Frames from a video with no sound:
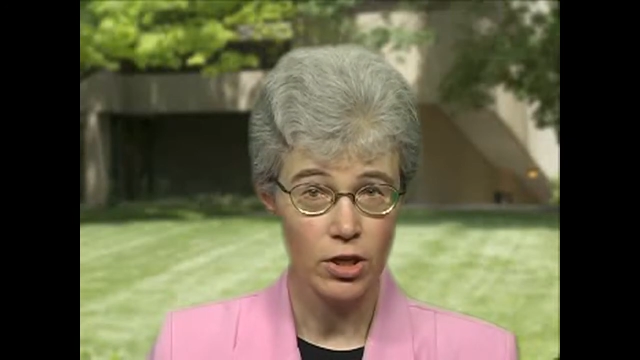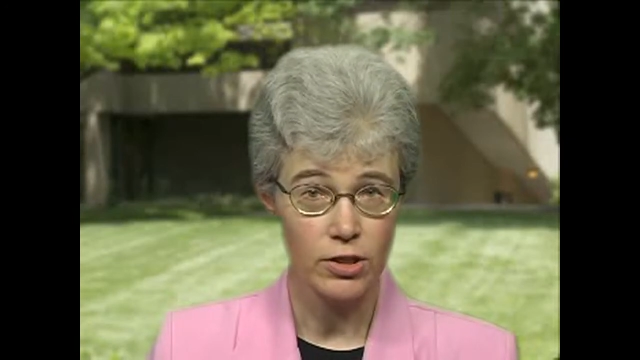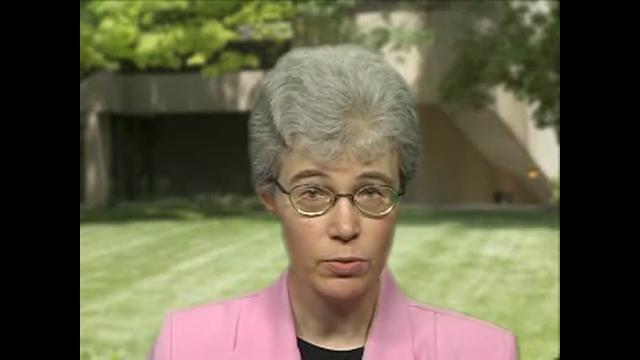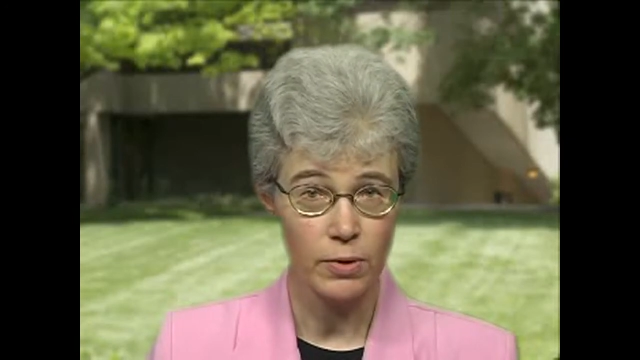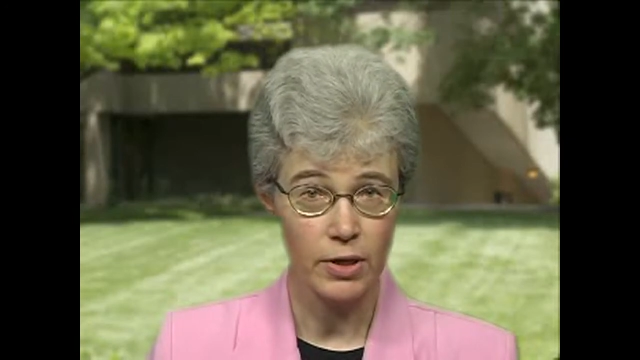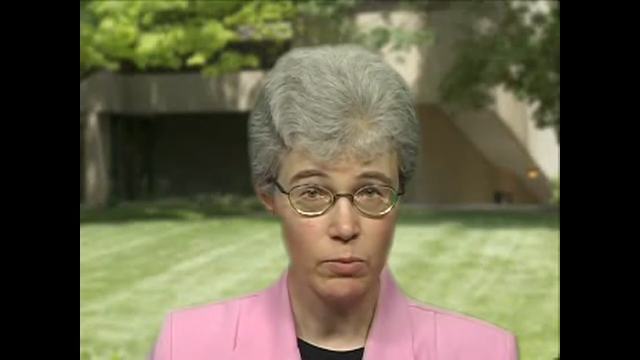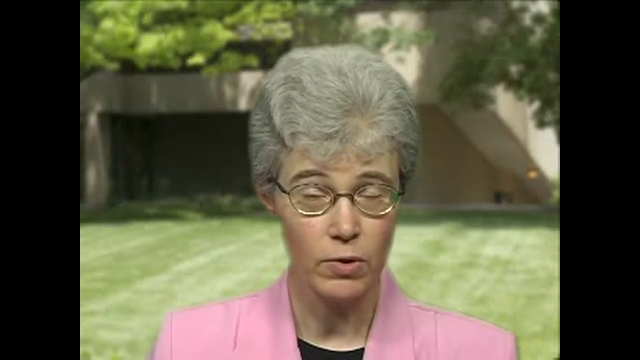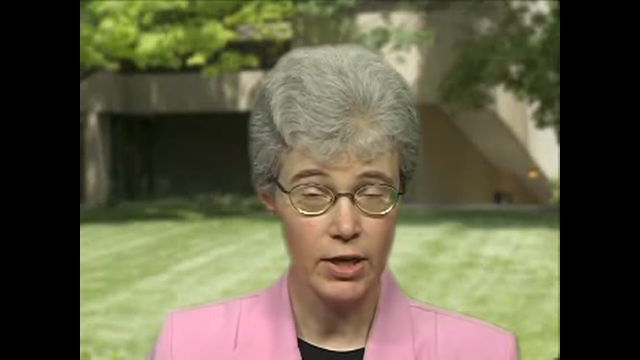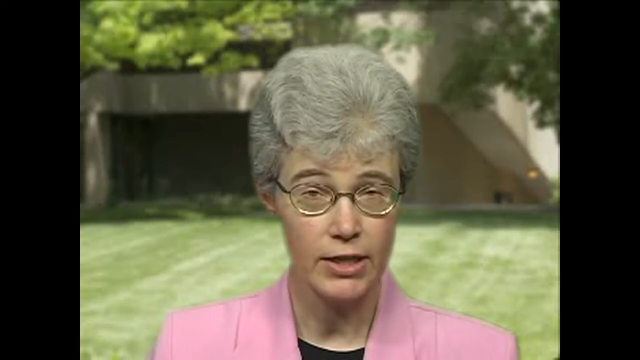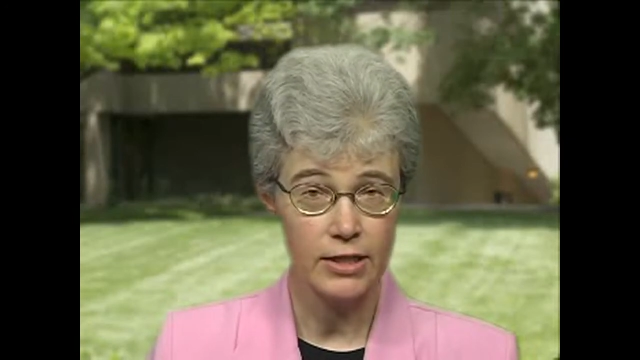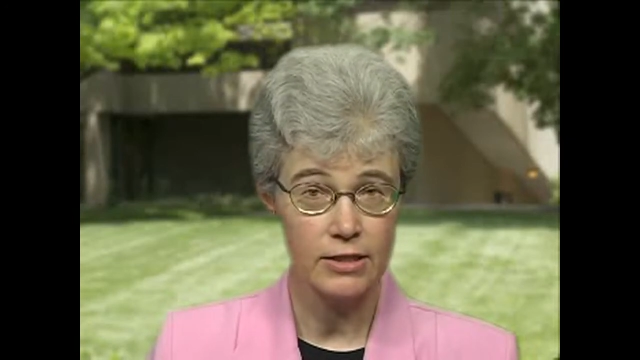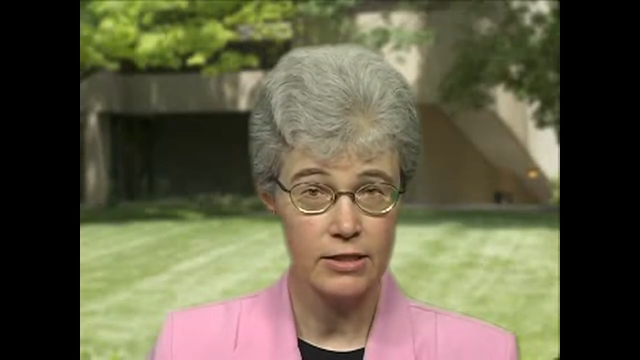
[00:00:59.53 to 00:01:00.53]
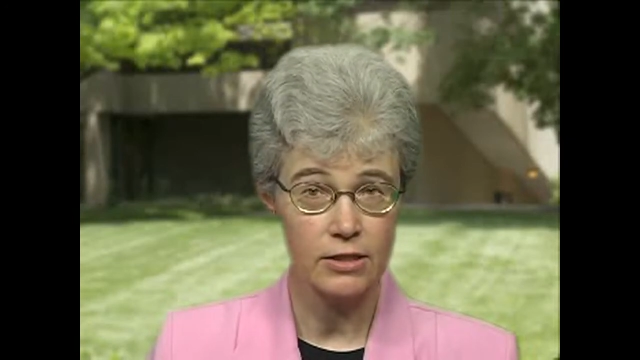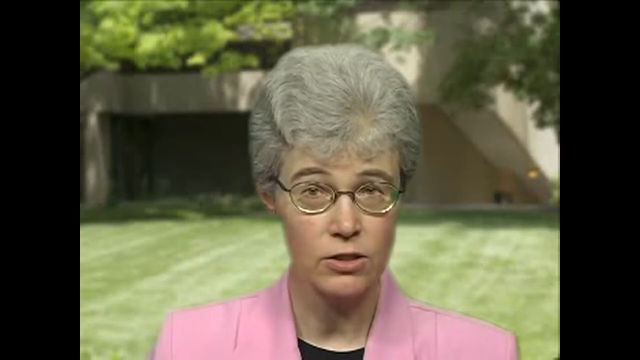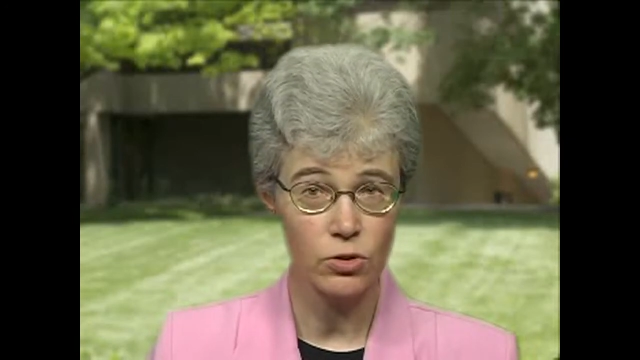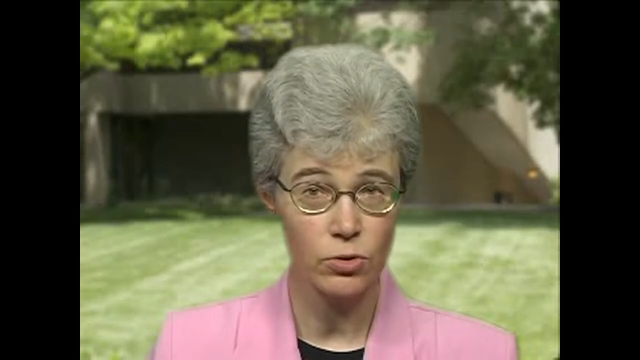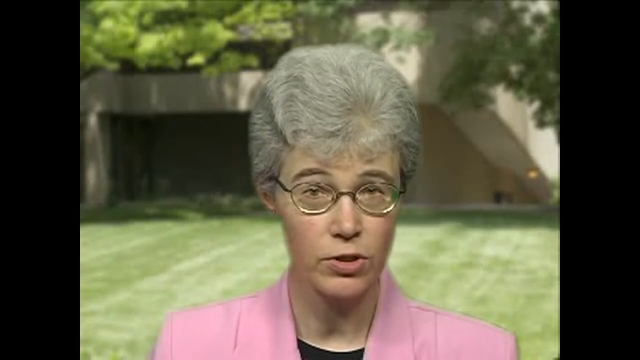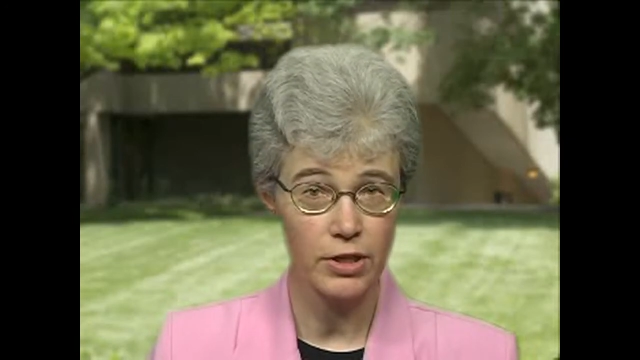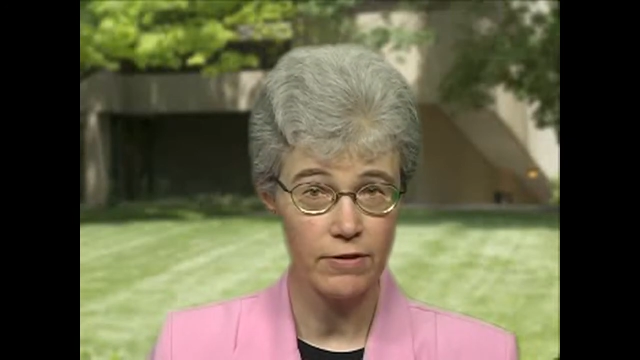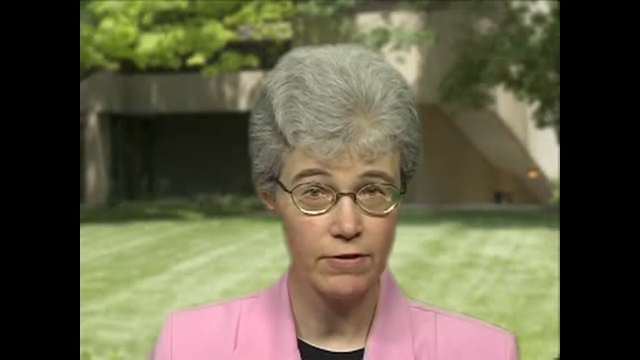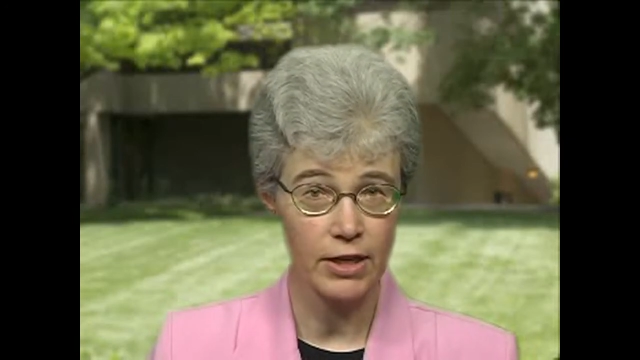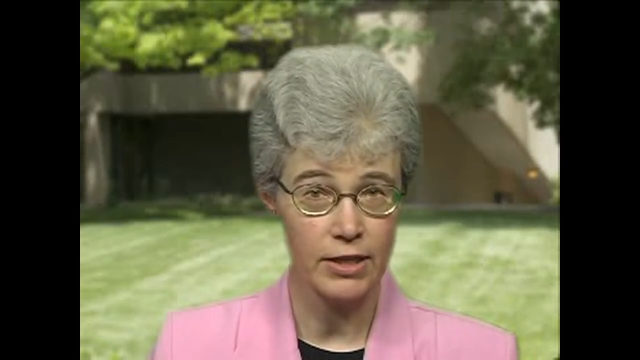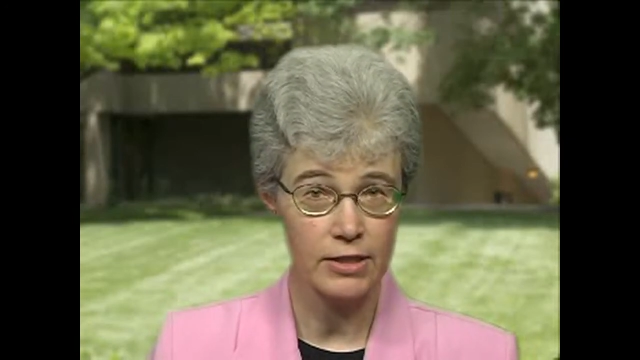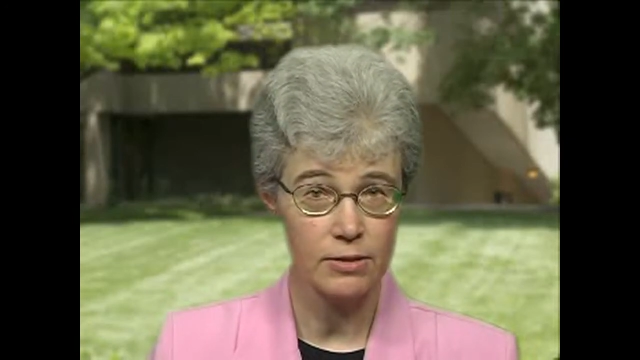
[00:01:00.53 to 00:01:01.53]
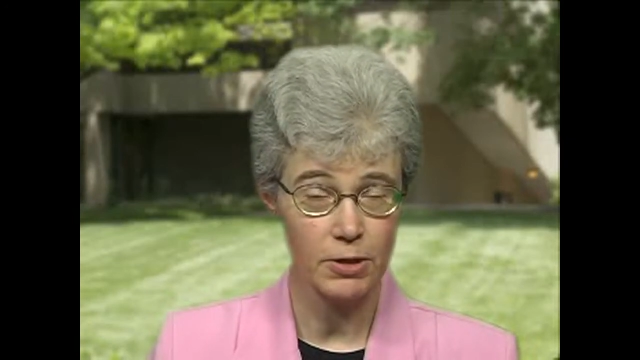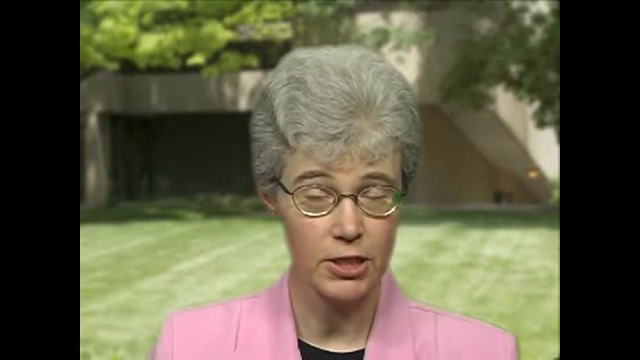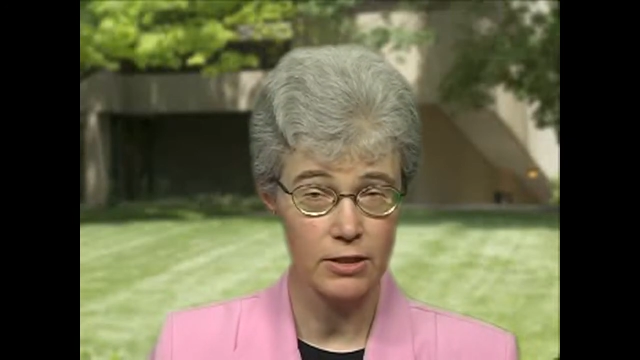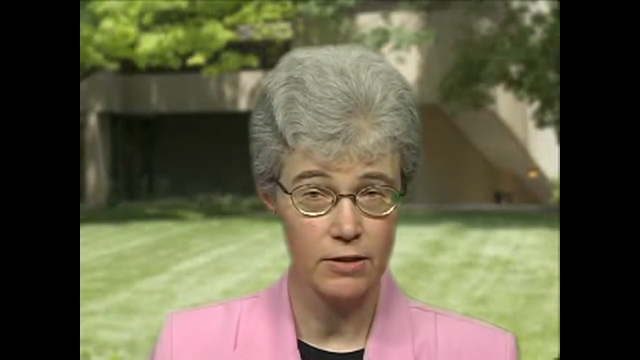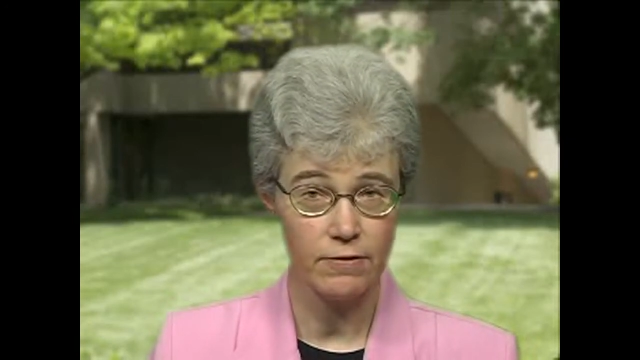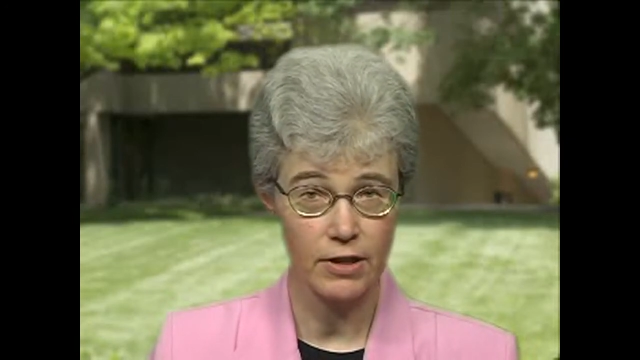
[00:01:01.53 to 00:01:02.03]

John 21 is a story of unexpected